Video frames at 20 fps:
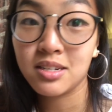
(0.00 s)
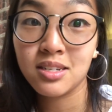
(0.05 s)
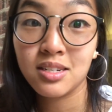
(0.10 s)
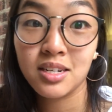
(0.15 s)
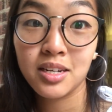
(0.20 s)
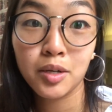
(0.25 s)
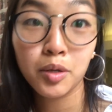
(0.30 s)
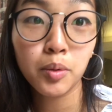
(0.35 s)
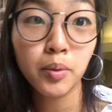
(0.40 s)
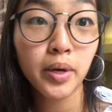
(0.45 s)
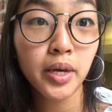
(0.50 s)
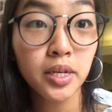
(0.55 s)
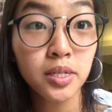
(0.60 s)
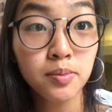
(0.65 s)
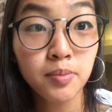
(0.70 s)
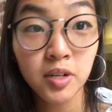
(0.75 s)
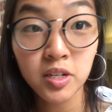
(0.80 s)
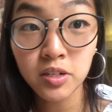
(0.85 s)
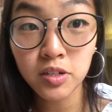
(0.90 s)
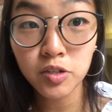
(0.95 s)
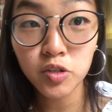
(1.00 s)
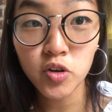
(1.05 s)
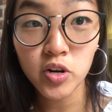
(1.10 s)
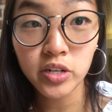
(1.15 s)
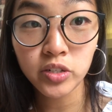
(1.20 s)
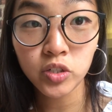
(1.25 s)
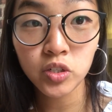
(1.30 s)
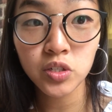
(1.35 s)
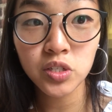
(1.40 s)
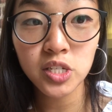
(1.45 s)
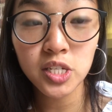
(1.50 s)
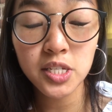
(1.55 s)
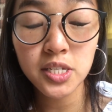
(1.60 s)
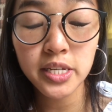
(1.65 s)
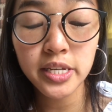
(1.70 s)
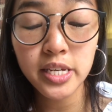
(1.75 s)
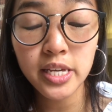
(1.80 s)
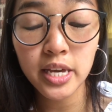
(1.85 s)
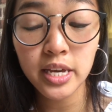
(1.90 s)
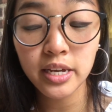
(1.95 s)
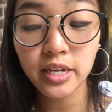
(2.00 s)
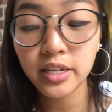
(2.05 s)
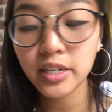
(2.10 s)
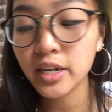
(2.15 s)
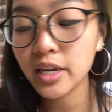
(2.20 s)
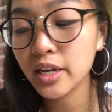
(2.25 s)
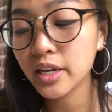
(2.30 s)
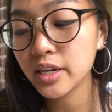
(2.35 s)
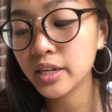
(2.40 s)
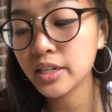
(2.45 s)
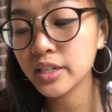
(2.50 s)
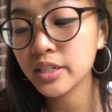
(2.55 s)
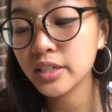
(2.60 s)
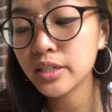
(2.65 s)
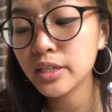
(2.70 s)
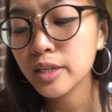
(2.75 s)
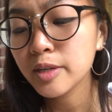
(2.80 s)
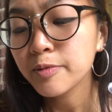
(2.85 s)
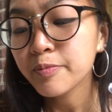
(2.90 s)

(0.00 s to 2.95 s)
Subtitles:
to take away as many distractions as I can, and